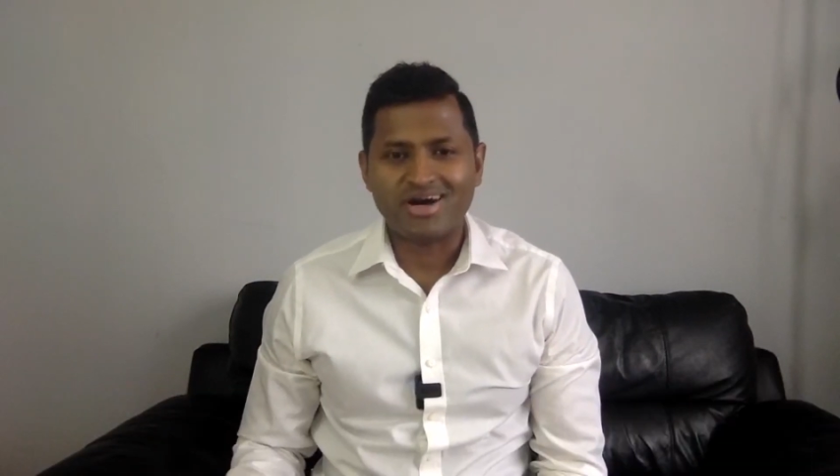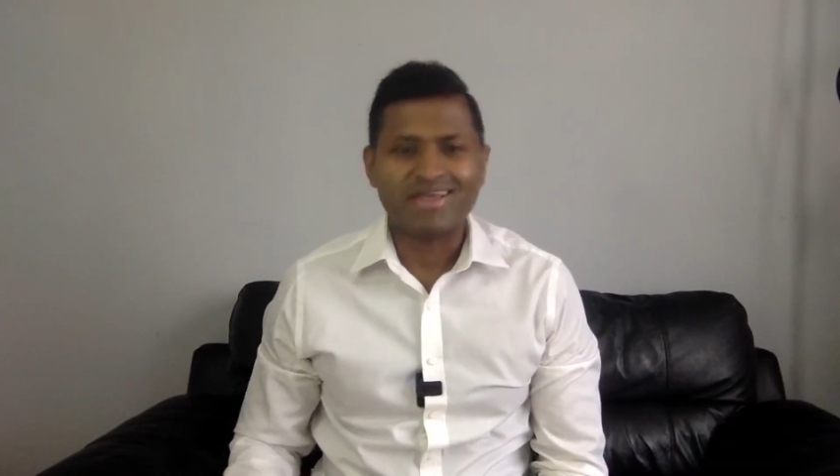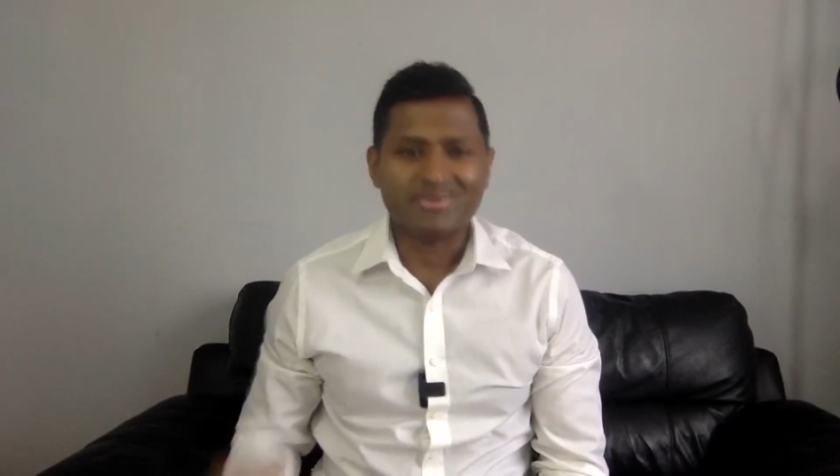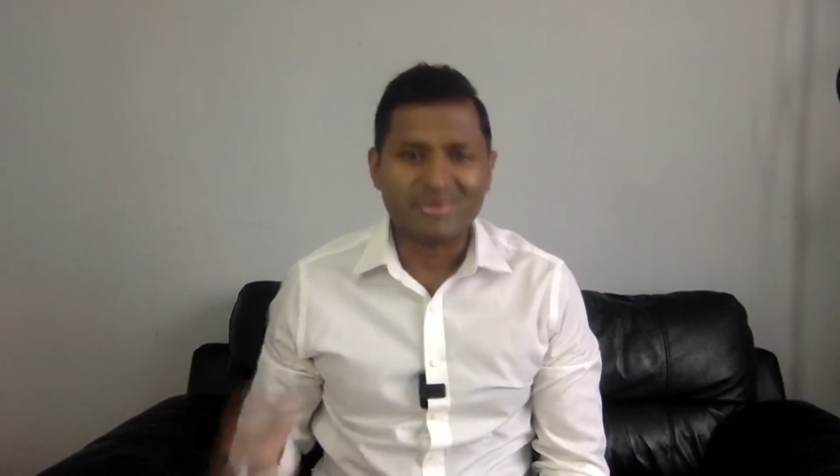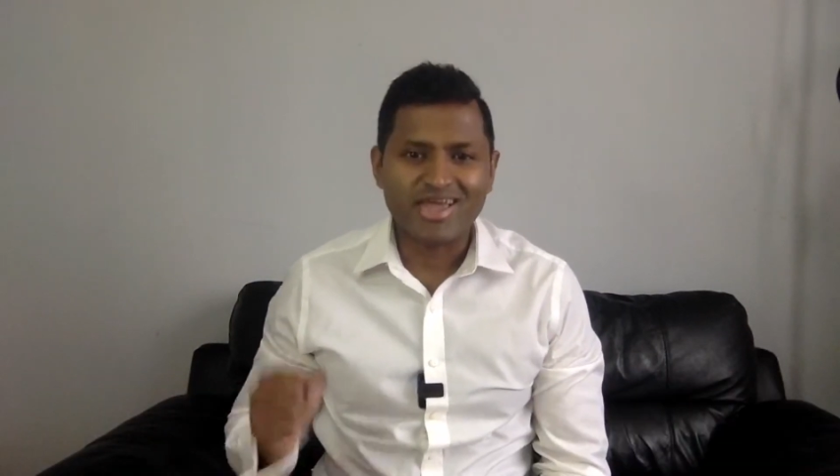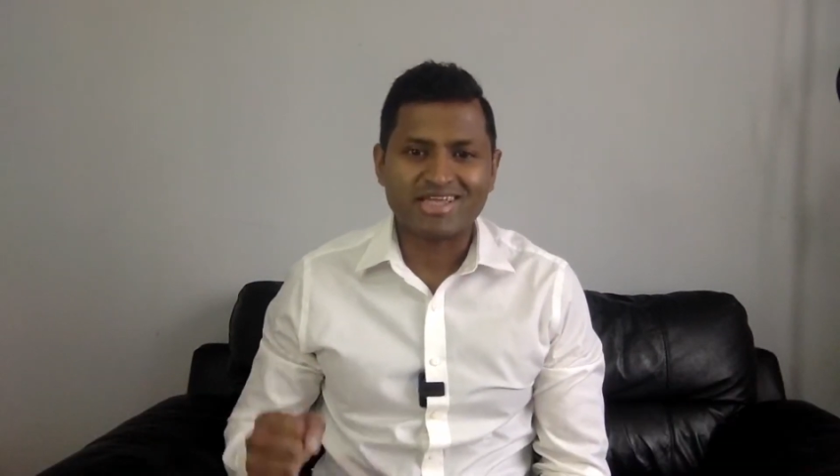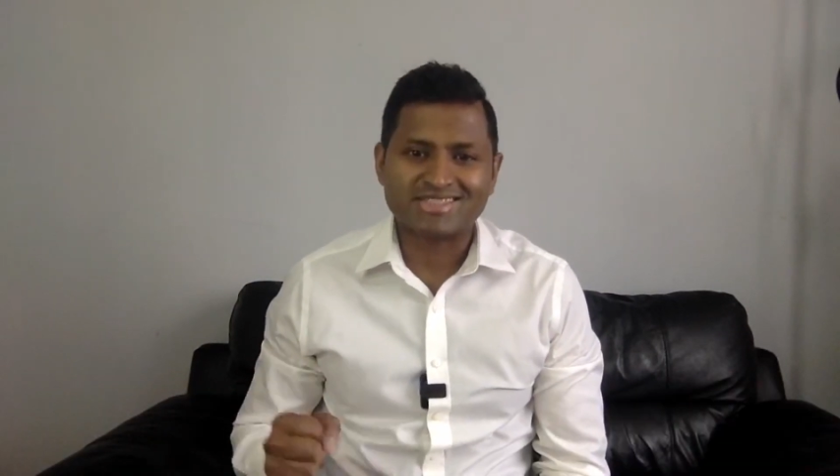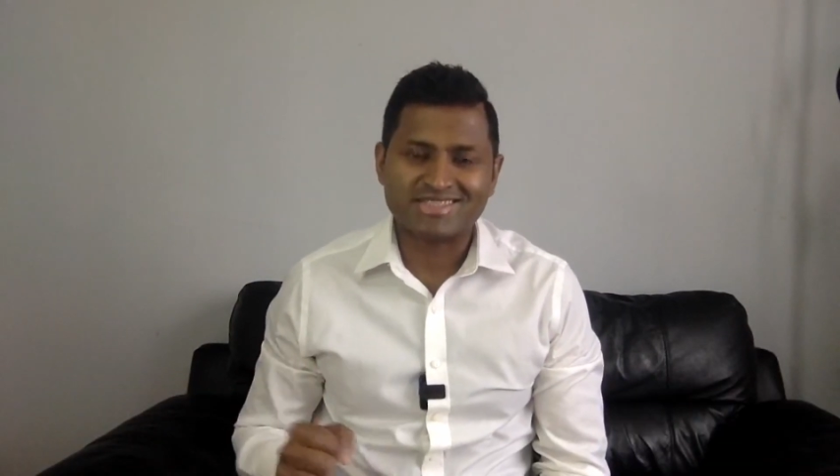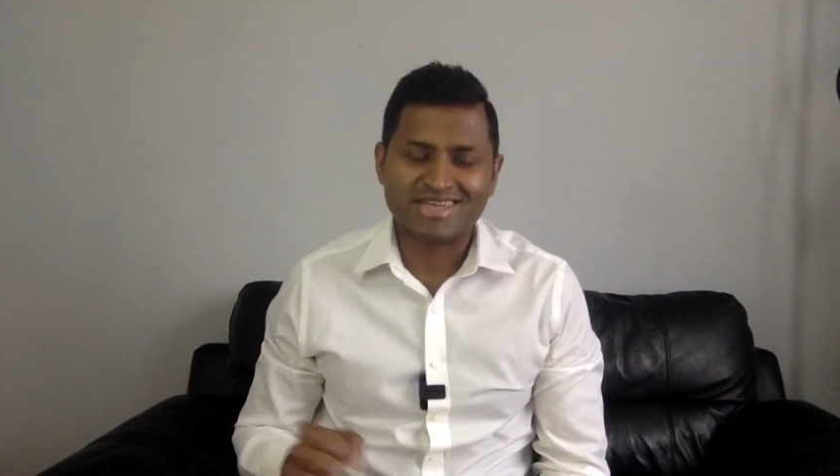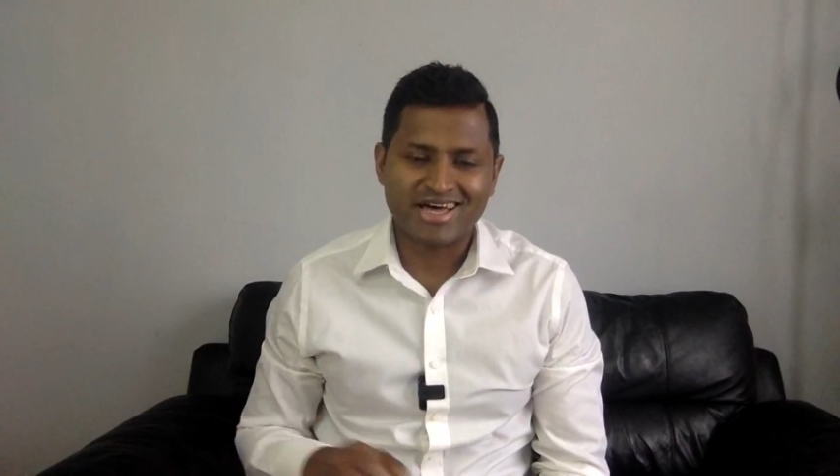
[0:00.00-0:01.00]
Are you
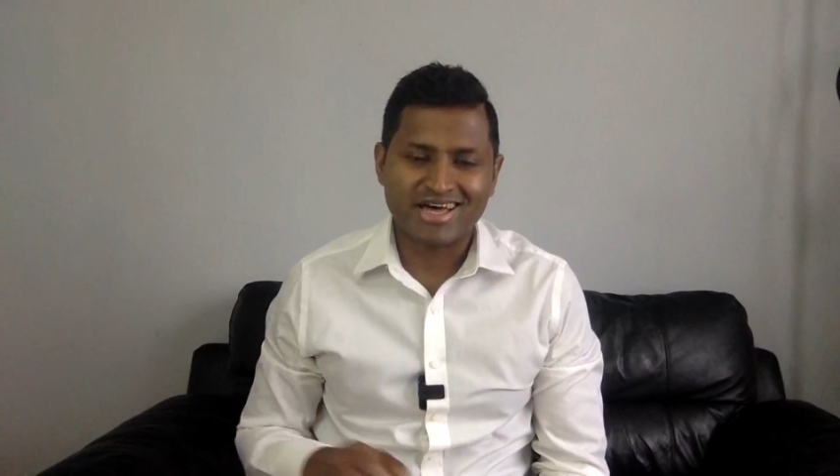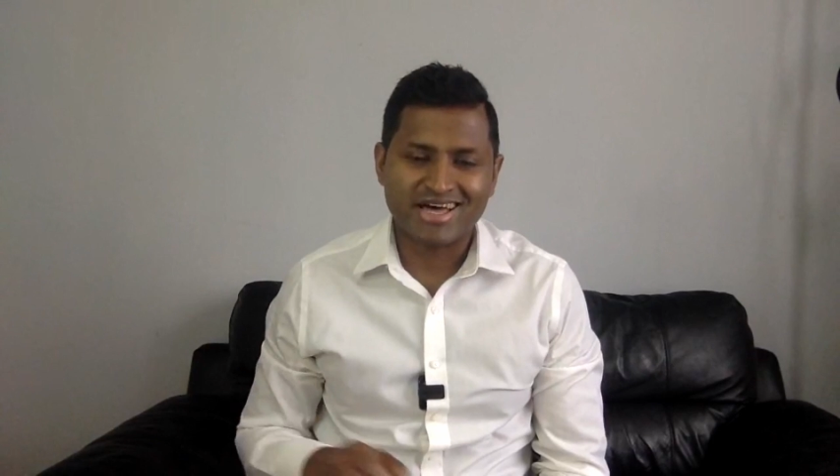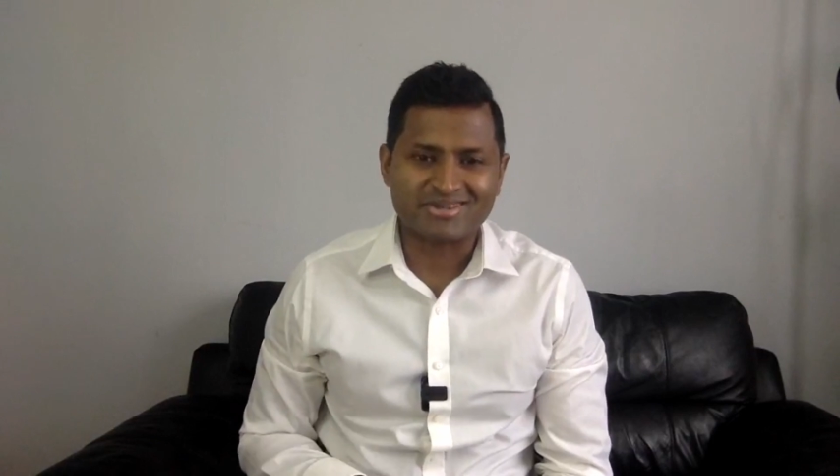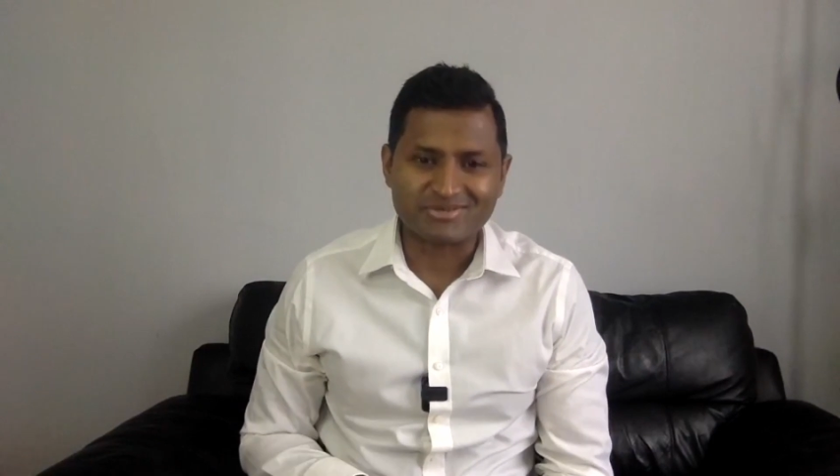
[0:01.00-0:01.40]
excited to